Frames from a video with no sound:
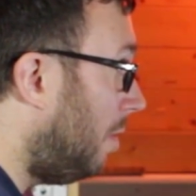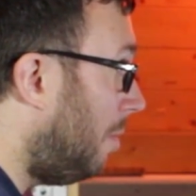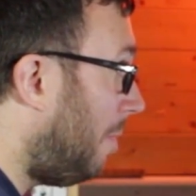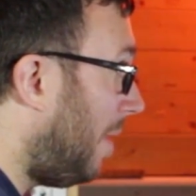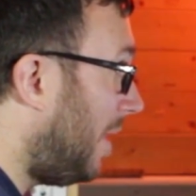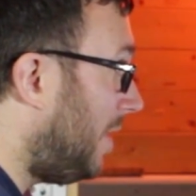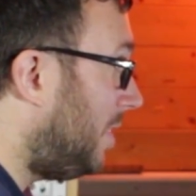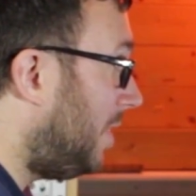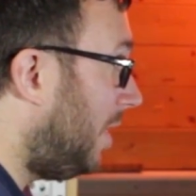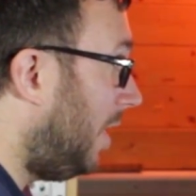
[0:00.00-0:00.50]

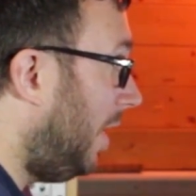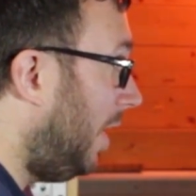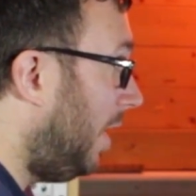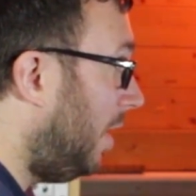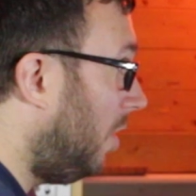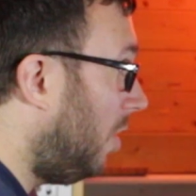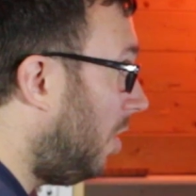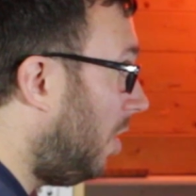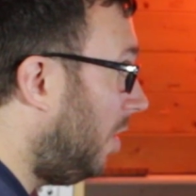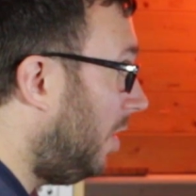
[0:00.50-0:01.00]
Basically,
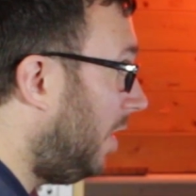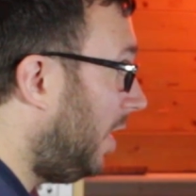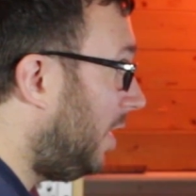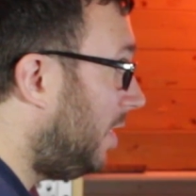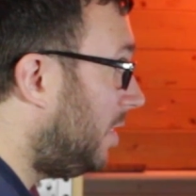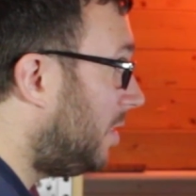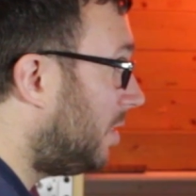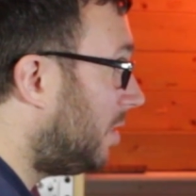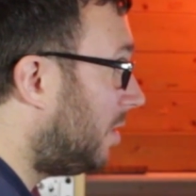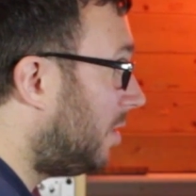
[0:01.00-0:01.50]
a lot of
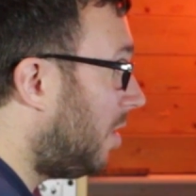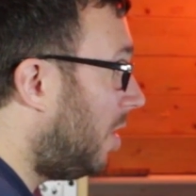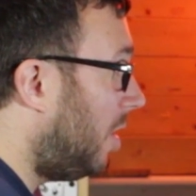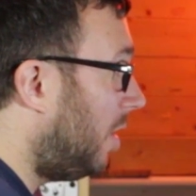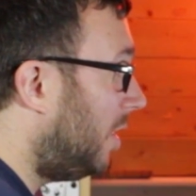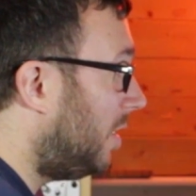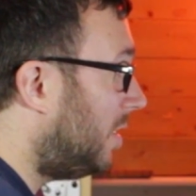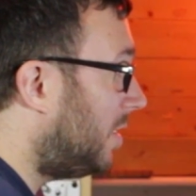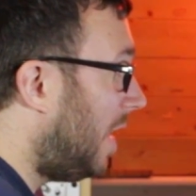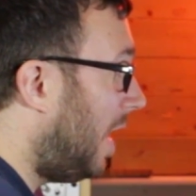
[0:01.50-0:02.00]
these
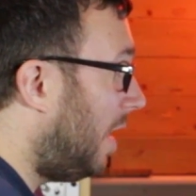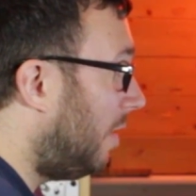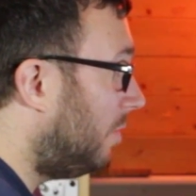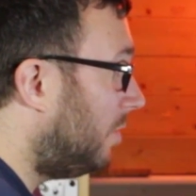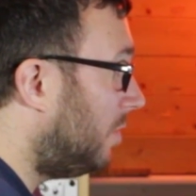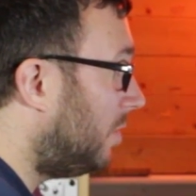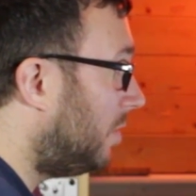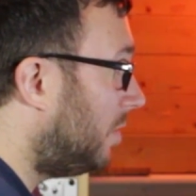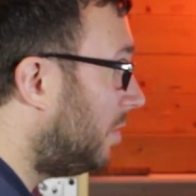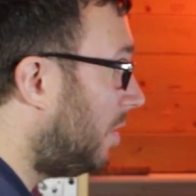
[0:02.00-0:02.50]
kind of
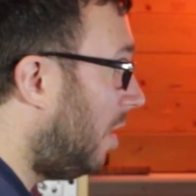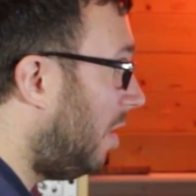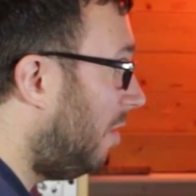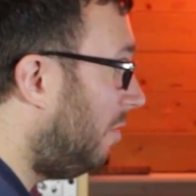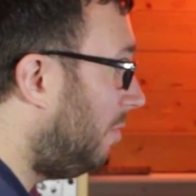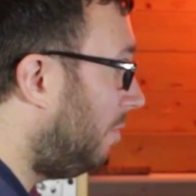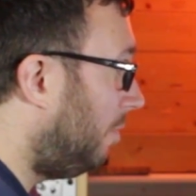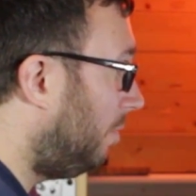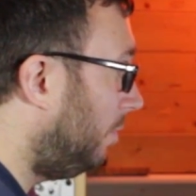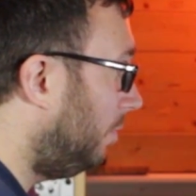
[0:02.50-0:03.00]
sounds that
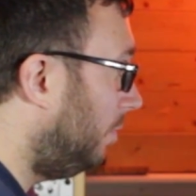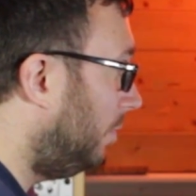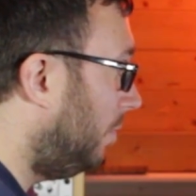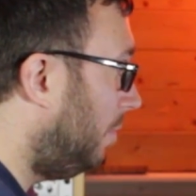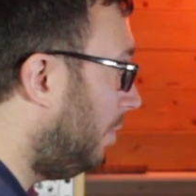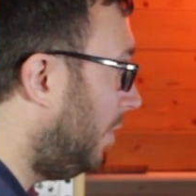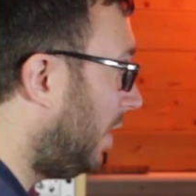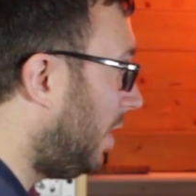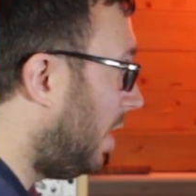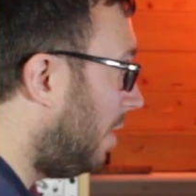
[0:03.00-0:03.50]
I've
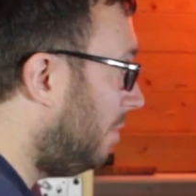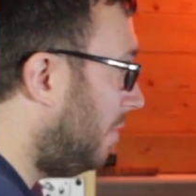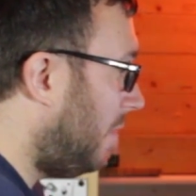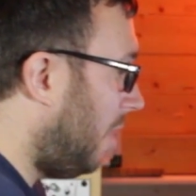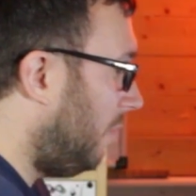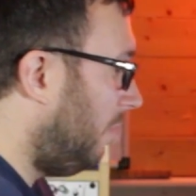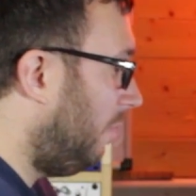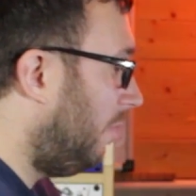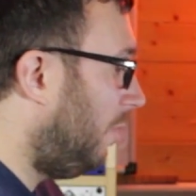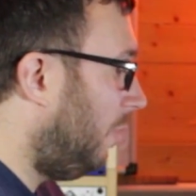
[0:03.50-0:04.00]
become
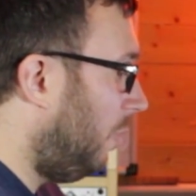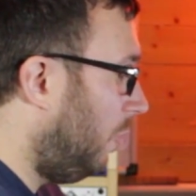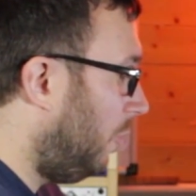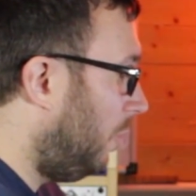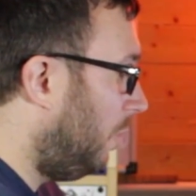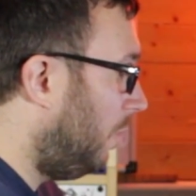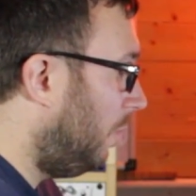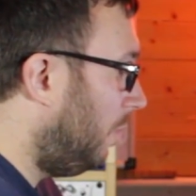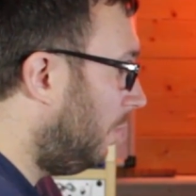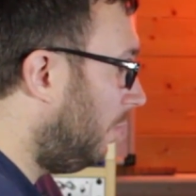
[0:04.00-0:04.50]
known
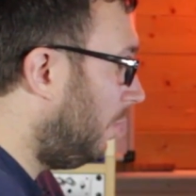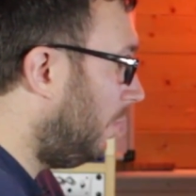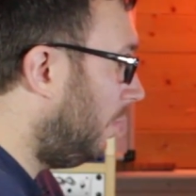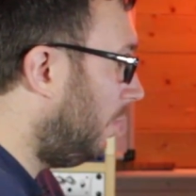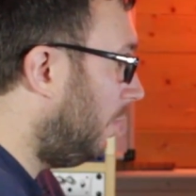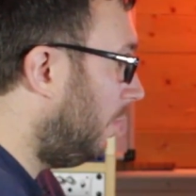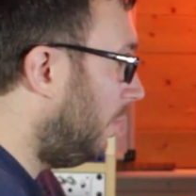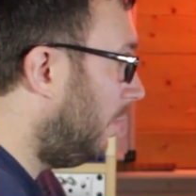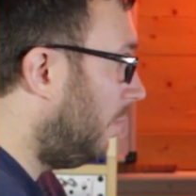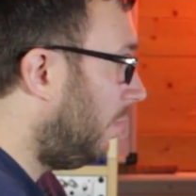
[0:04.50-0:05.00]
for,
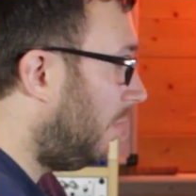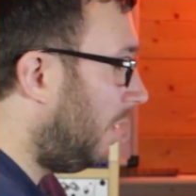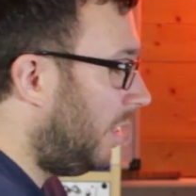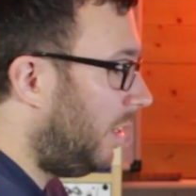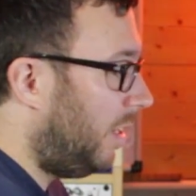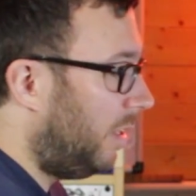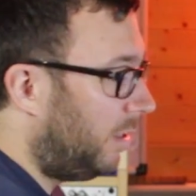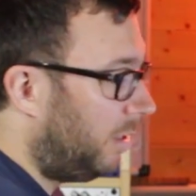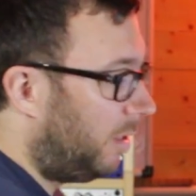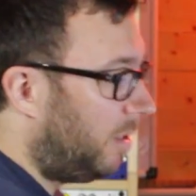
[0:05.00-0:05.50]

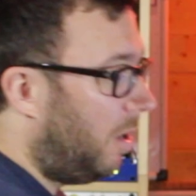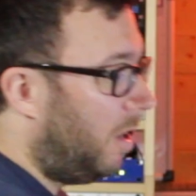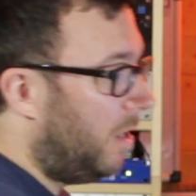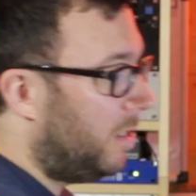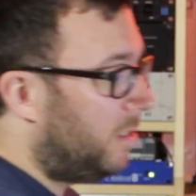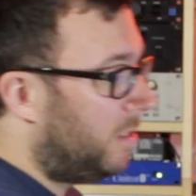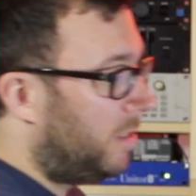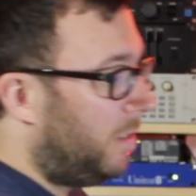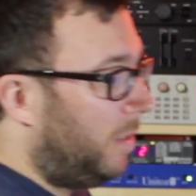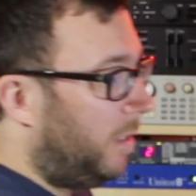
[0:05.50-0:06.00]
another
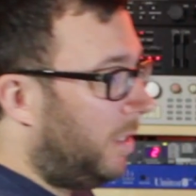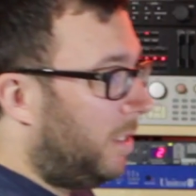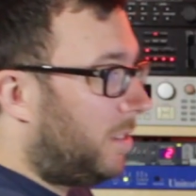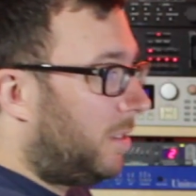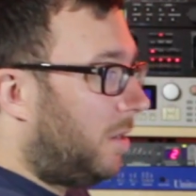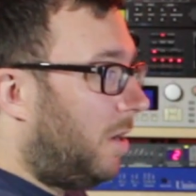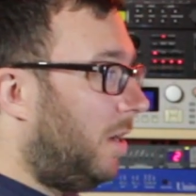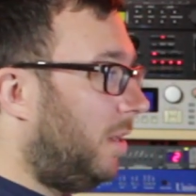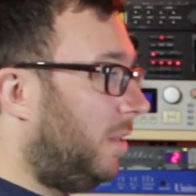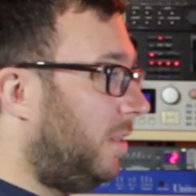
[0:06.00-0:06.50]
guy's doing this
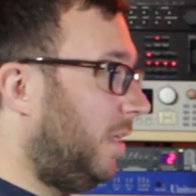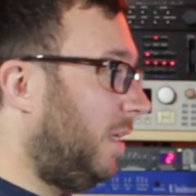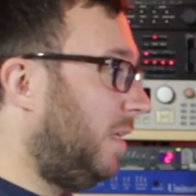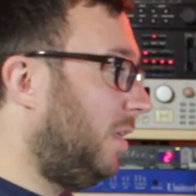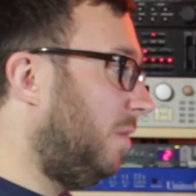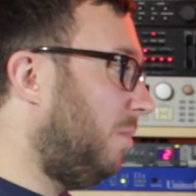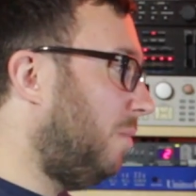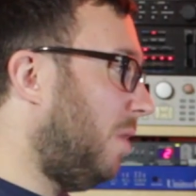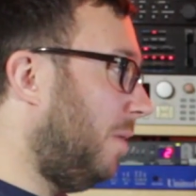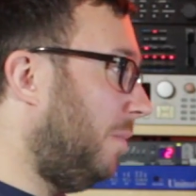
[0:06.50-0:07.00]
kind of thing
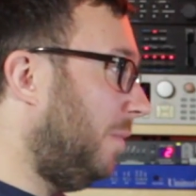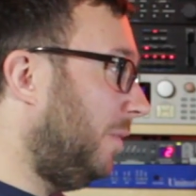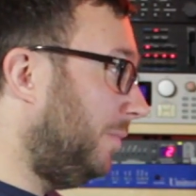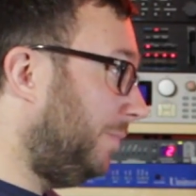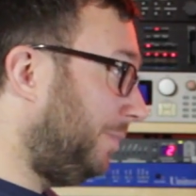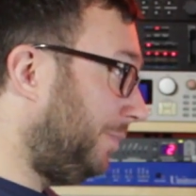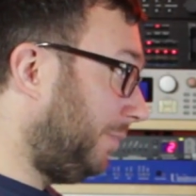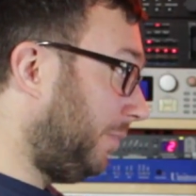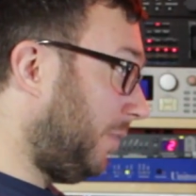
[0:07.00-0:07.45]
at the moment.